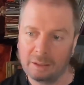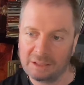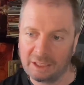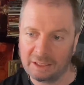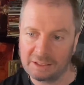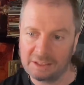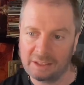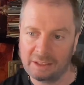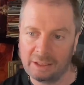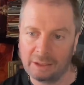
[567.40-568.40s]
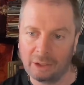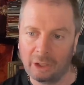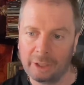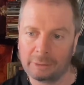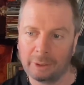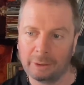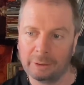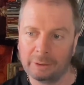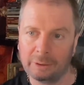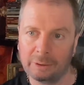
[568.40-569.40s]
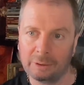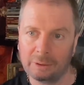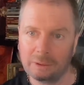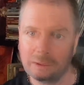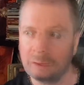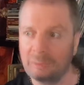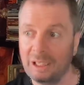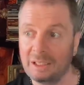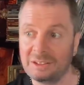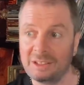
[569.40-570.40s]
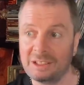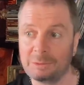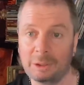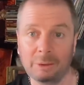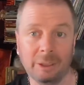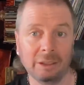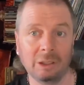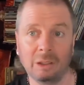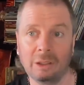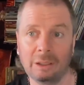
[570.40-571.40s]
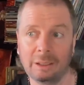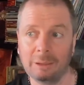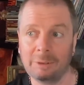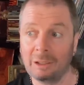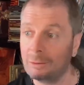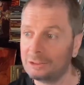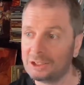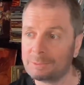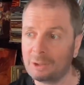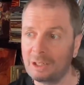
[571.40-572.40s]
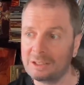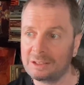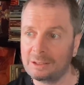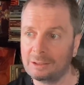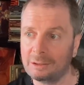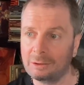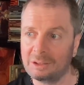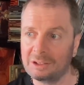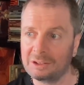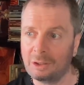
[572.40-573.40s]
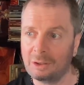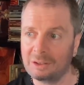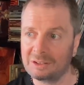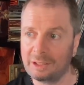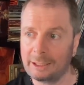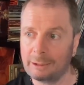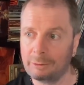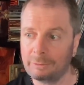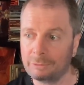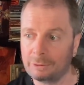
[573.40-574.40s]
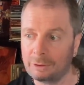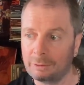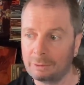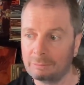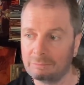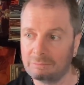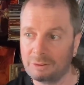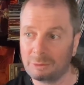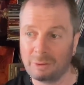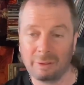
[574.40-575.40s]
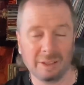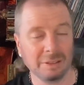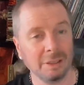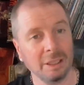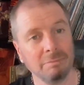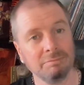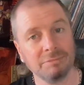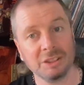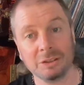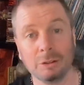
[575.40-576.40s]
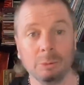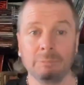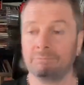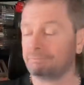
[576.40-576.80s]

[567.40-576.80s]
take a seat in the high row. Yeah, you see this one around a lot. Um, it holds its price, you know, on Discogs, they're going for 3,000 yen, so it's a good one.